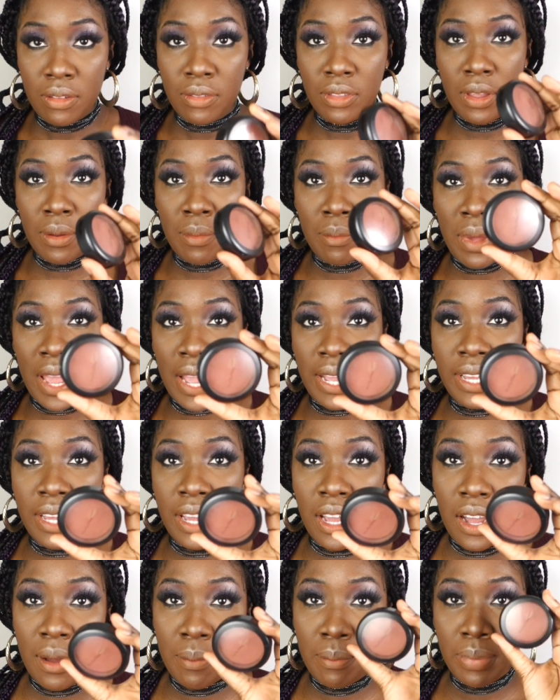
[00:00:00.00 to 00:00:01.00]
the
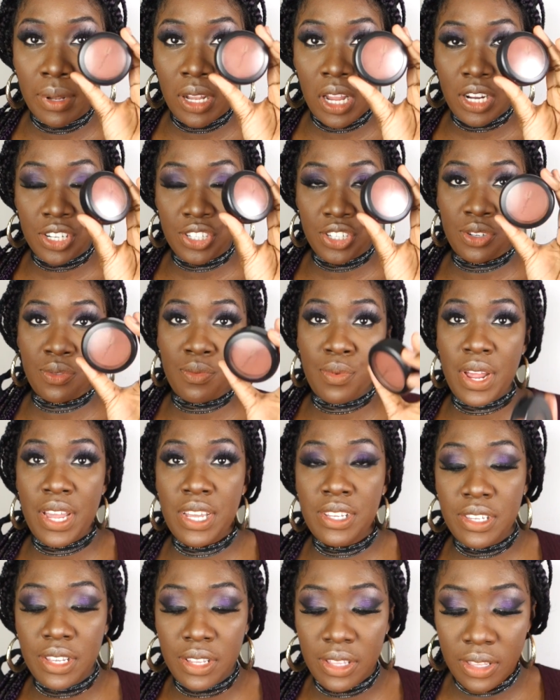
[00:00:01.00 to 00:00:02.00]
MAC blush
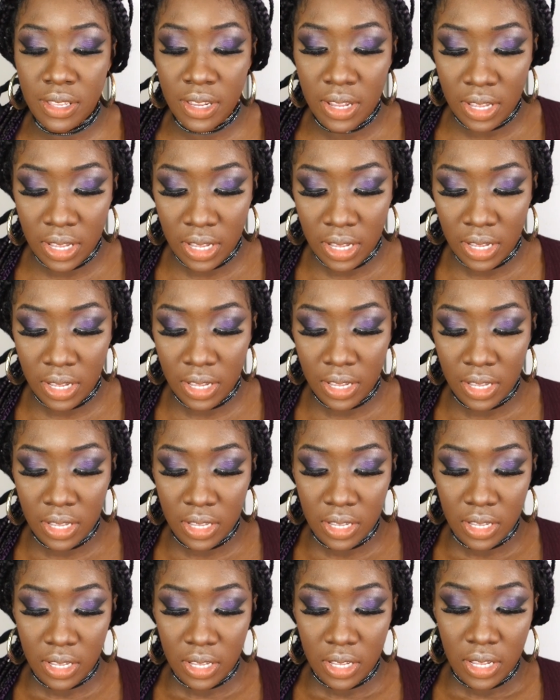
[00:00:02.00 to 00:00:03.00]
Raisin,
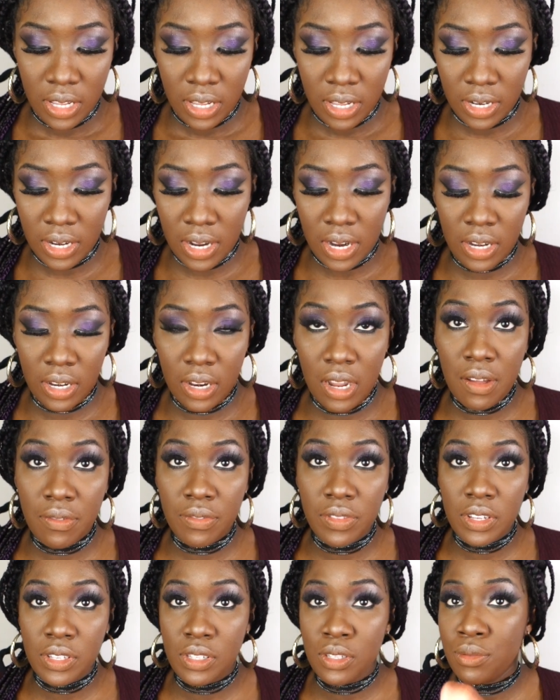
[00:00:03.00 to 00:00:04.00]
and I
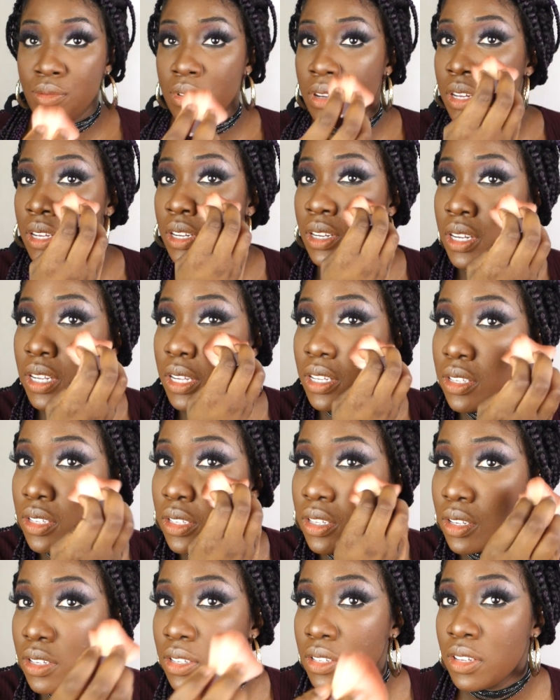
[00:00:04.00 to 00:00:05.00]
love this one.
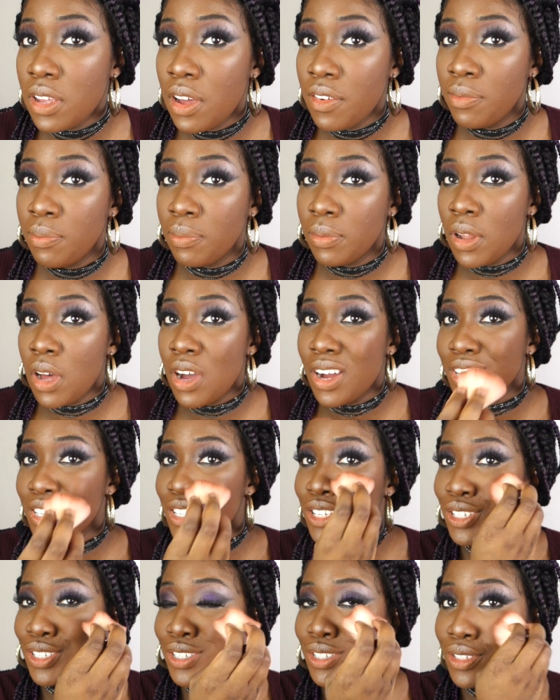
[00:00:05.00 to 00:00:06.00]
It's a soft
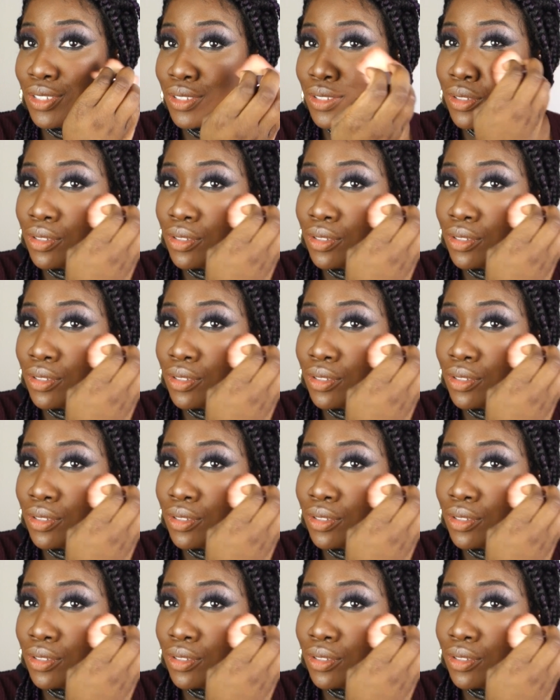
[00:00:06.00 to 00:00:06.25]
blush